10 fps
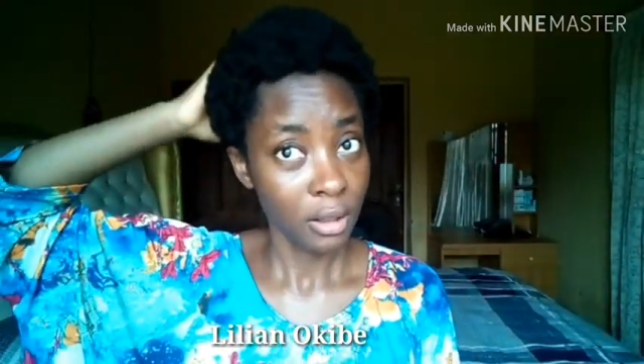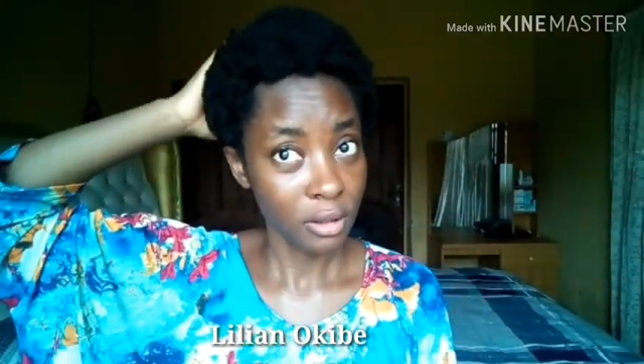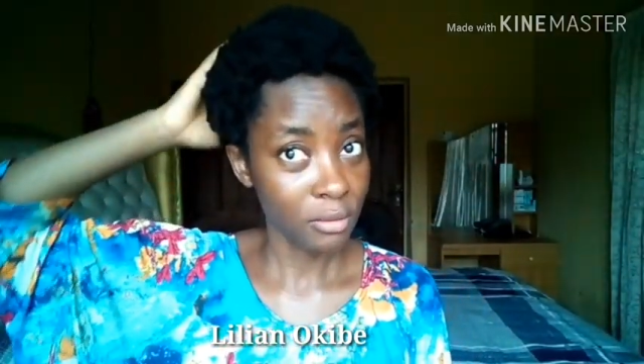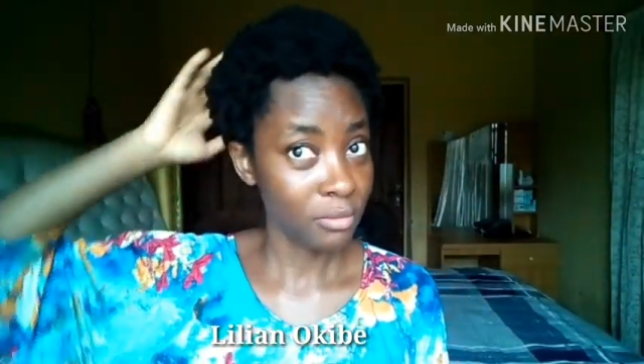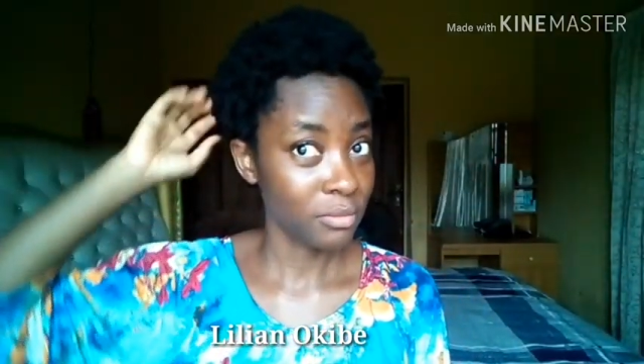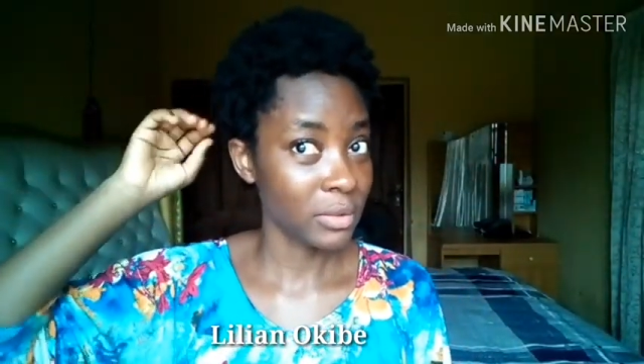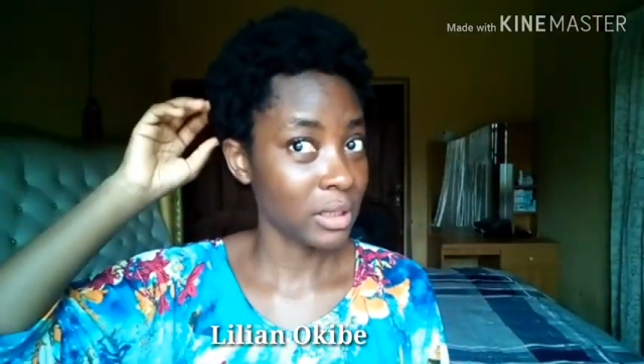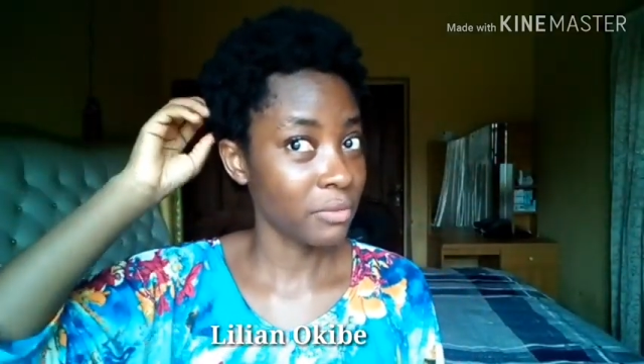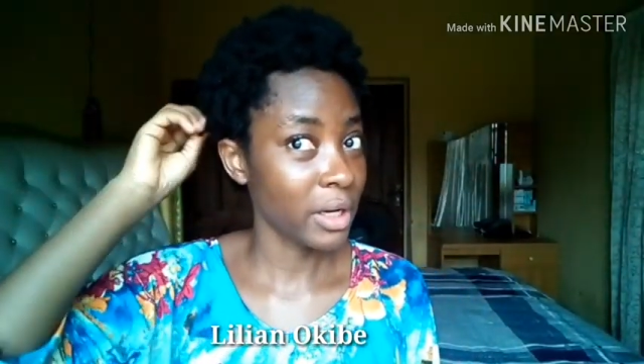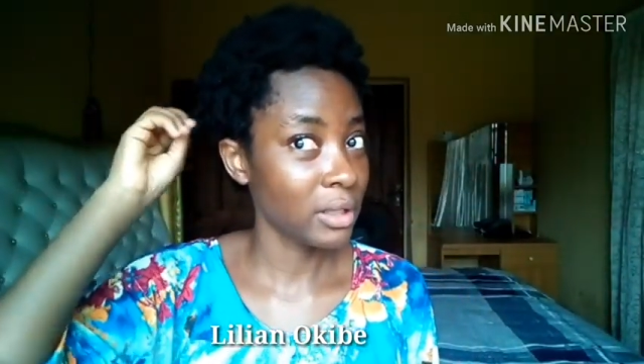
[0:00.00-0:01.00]

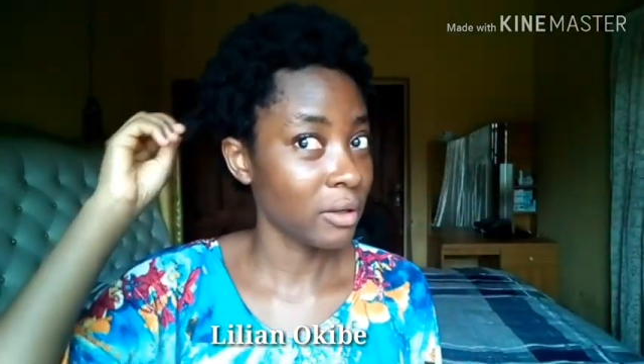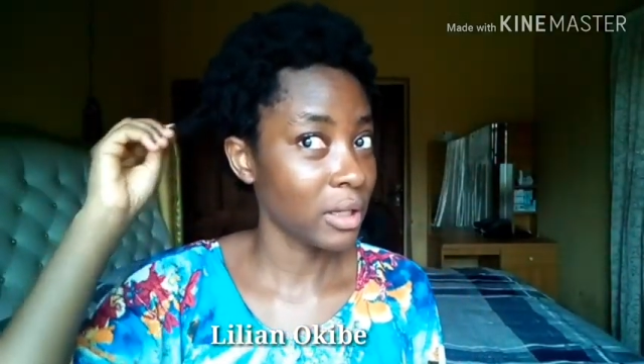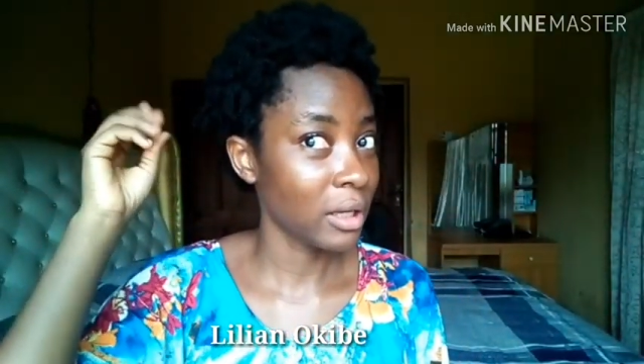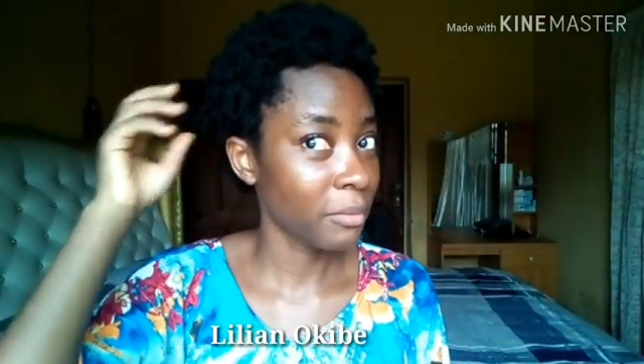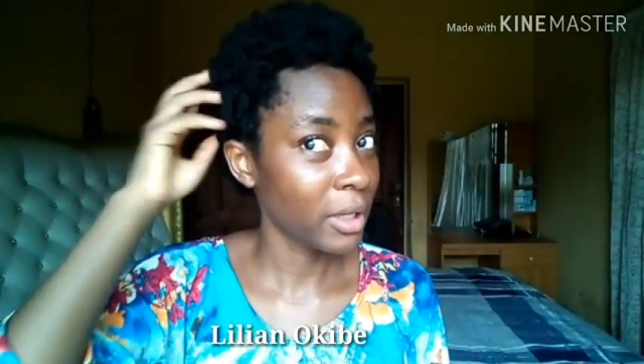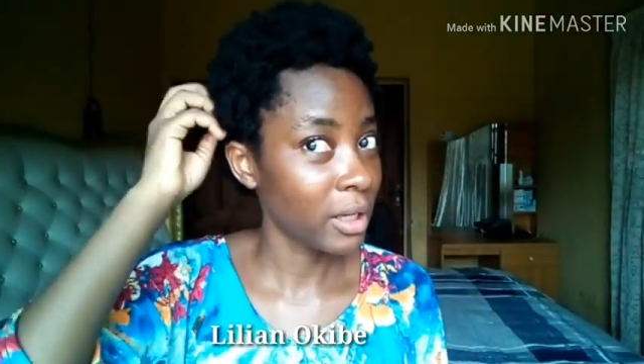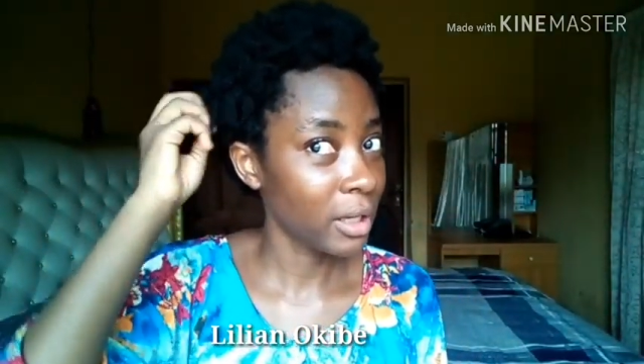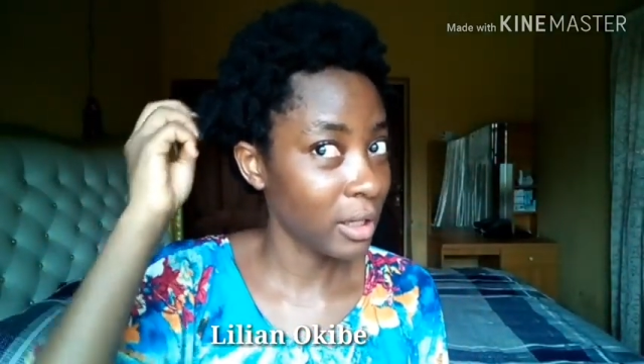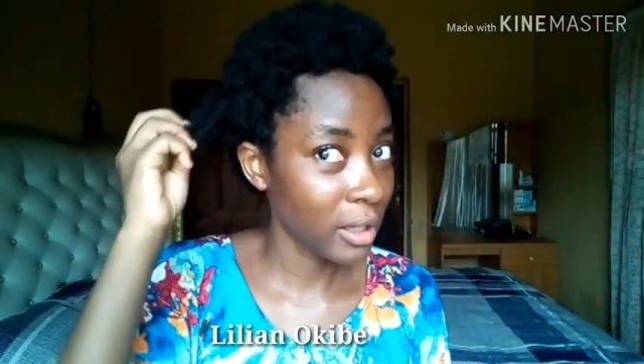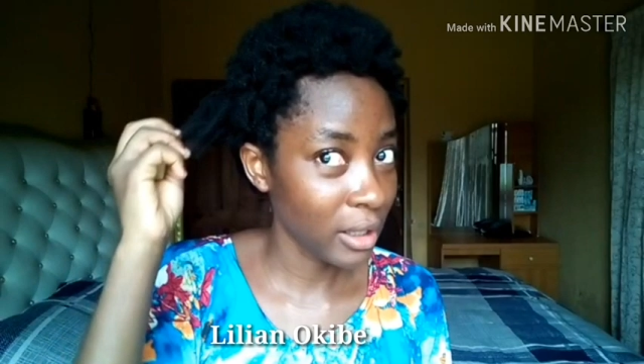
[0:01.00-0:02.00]
And right now, like, my
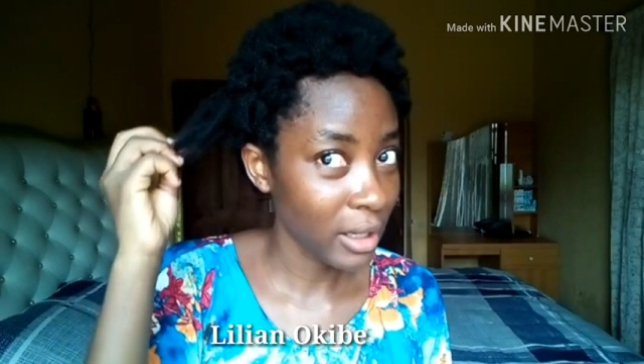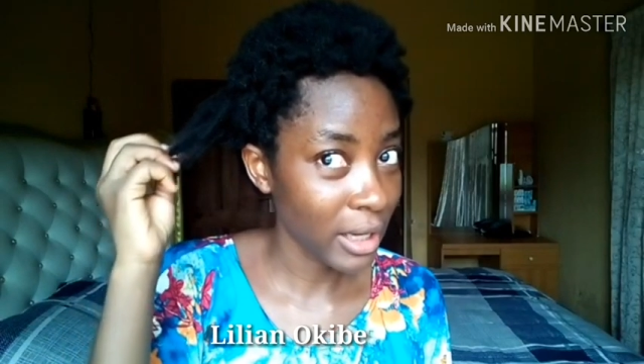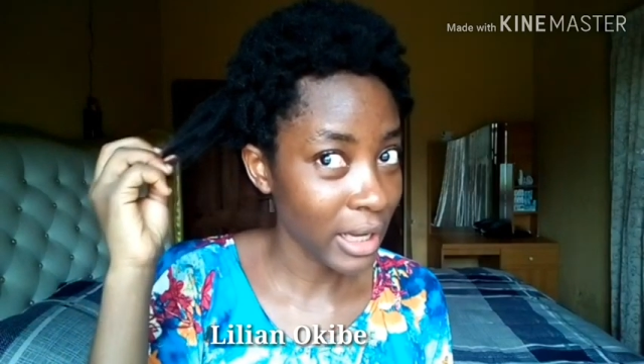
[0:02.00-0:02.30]
hair,